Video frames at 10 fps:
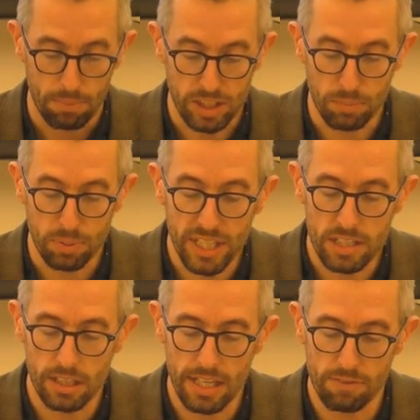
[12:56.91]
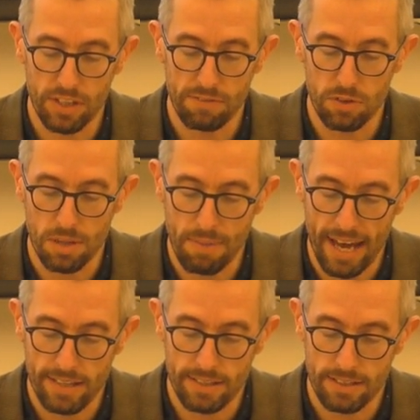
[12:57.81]
but to preach slavery for the
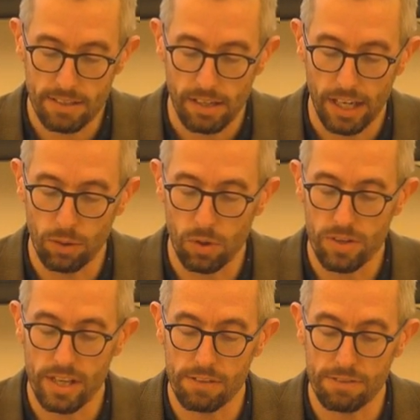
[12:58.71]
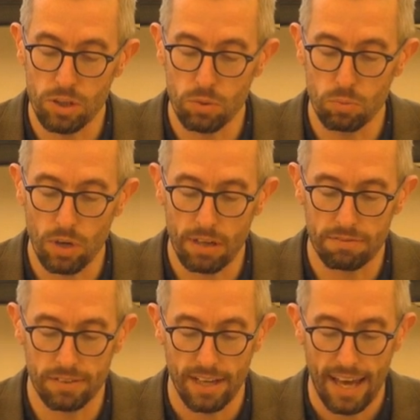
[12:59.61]
masses in order that a few
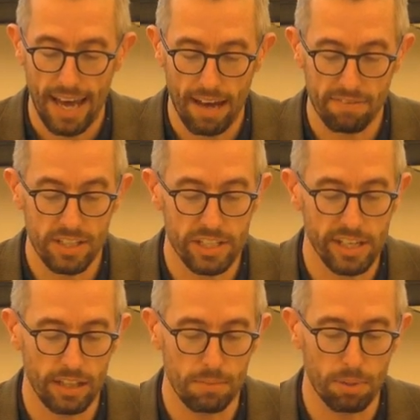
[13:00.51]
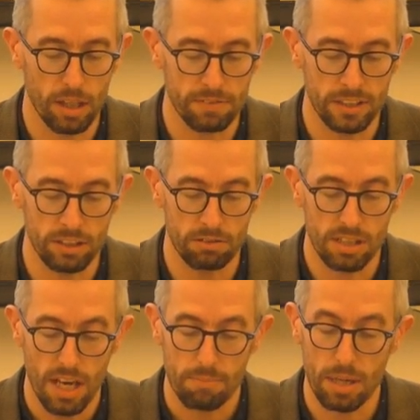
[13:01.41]
rough, half-educated
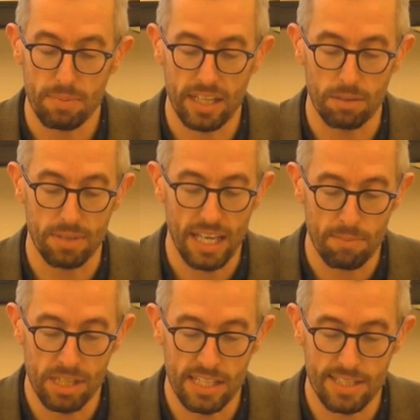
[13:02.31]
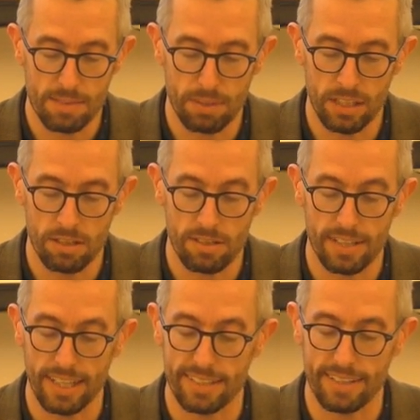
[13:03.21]
parvenus might become eminent
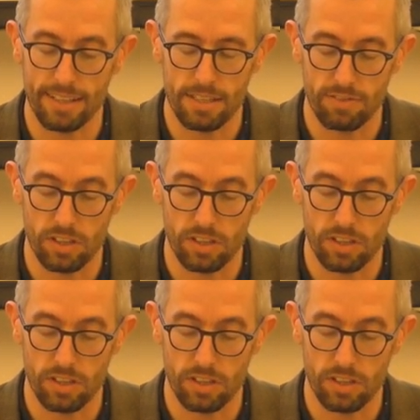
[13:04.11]
spinners, extensive